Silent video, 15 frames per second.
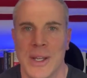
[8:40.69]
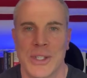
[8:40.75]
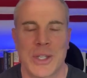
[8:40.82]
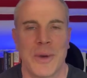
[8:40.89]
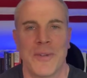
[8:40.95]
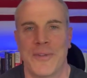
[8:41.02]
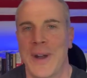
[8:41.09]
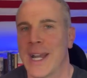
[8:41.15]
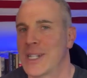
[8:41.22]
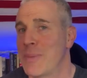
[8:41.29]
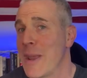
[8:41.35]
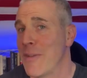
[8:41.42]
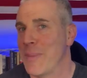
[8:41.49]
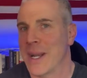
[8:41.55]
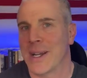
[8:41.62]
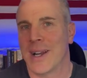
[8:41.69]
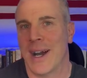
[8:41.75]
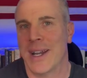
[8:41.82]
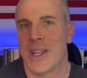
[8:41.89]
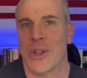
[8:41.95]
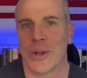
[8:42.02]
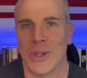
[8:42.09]
So Fox may have been
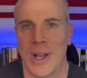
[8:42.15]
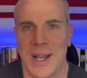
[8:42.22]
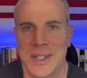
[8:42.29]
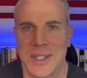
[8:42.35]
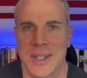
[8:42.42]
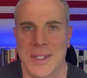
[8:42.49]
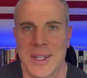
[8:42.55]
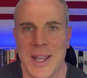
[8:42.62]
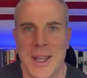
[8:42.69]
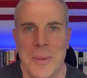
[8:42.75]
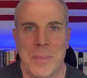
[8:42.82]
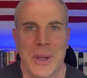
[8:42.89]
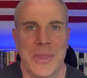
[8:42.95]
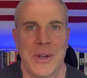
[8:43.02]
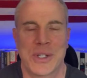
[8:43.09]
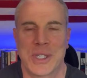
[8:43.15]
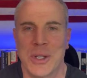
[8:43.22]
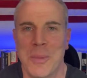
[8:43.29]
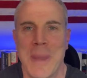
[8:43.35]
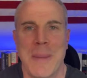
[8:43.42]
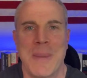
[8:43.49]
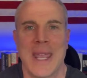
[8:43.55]
cutting their losses, but there
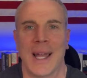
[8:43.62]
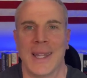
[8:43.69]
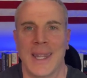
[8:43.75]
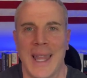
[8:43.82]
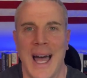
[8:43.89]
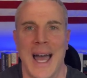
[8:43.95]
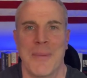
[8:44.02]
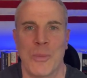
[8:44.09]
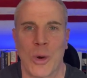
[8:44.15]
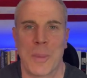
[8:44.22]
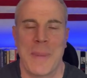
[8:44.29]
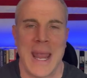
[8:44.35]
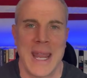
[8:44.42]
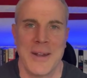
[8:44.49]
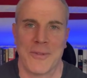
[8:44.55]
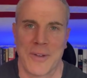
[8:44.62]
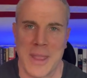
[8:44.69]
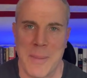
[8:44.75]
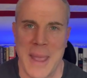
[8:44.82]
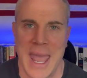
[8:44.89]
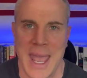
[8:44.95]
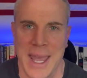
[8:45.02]
still may be a lot more pain for
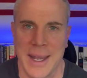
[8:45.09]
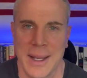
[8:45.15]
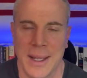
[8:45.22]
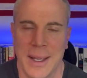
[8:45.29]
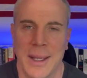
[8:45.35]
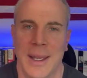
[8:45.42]
them ahead.